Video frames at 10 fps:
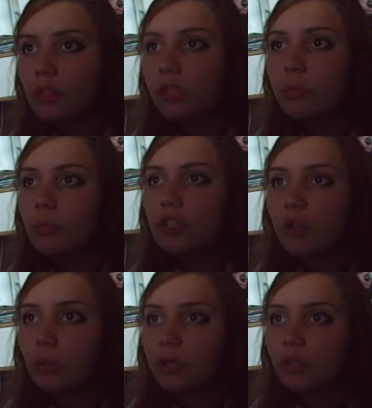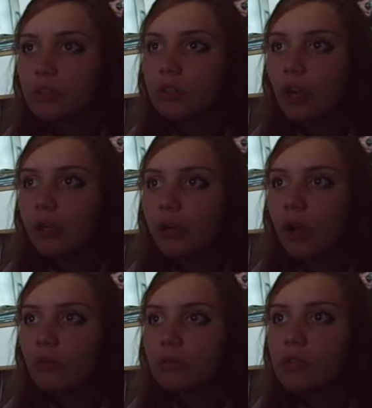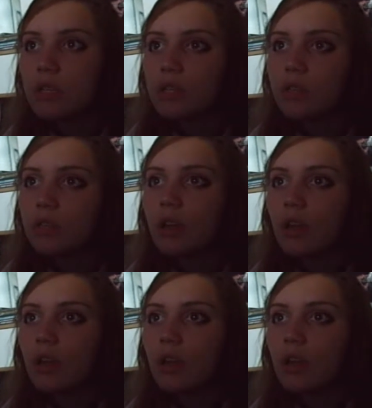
You can wish only on the star you can't reach.